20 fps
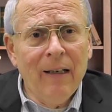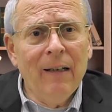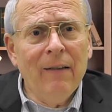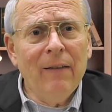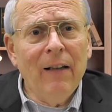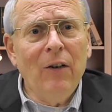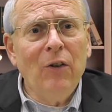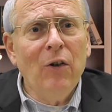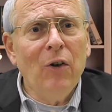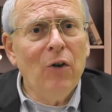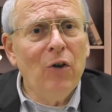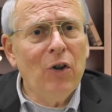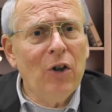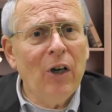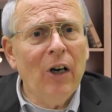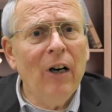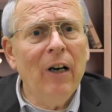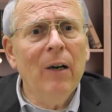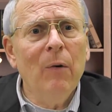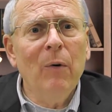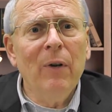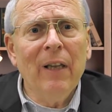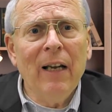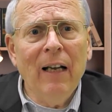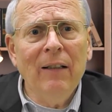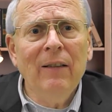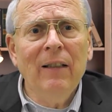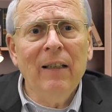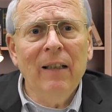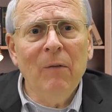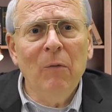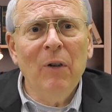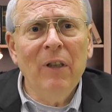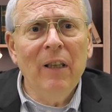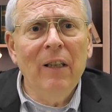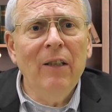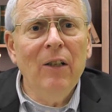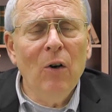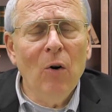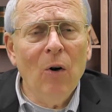that you're sharing
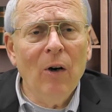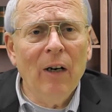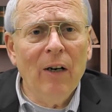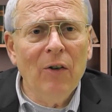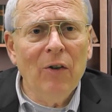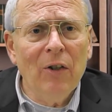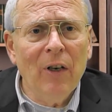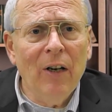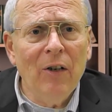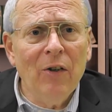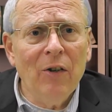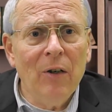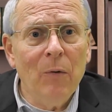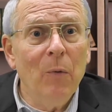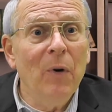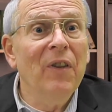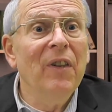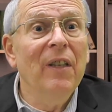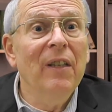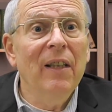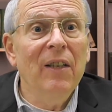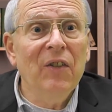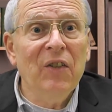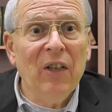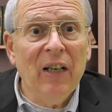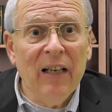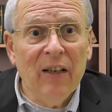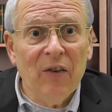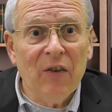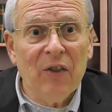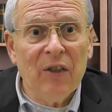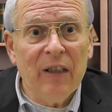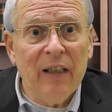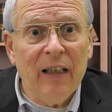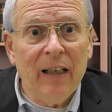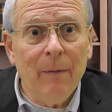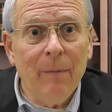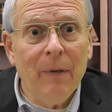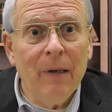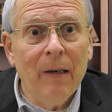within the organization, within the sales
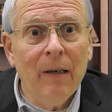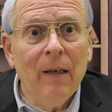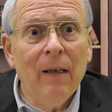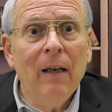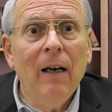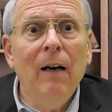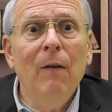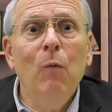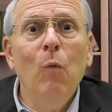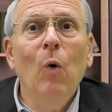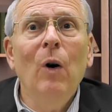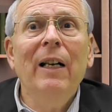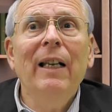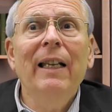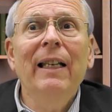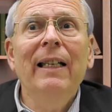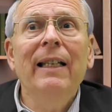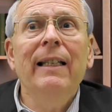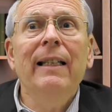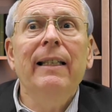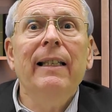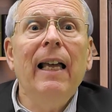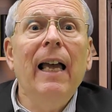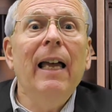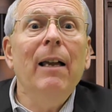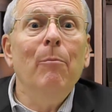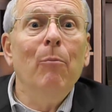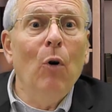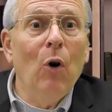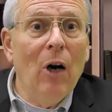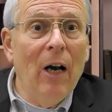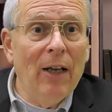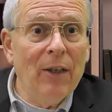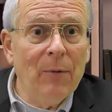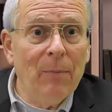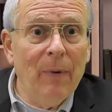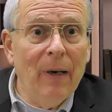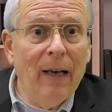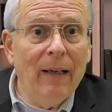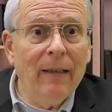team, of what is a
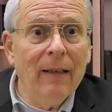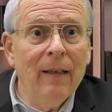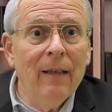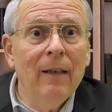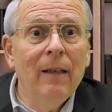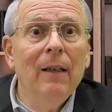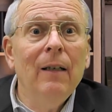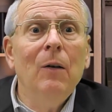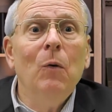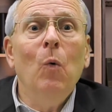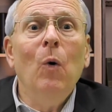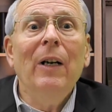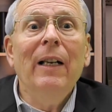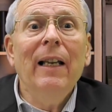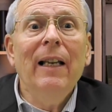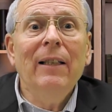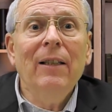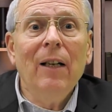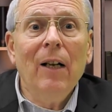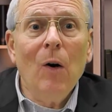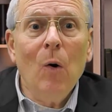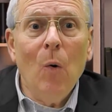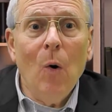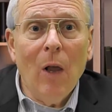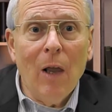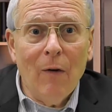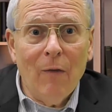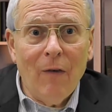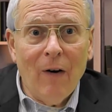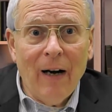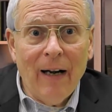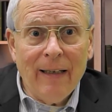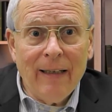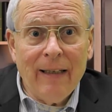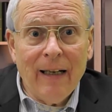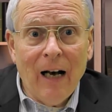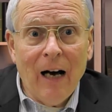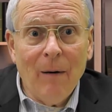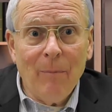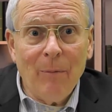prospect, what is a qualified
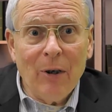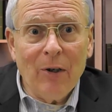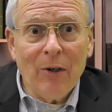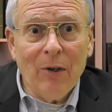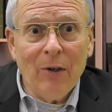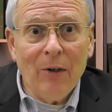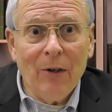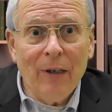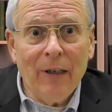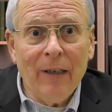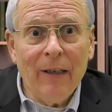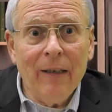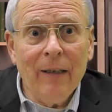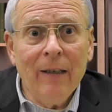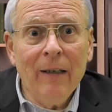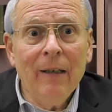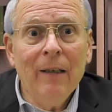opportunity,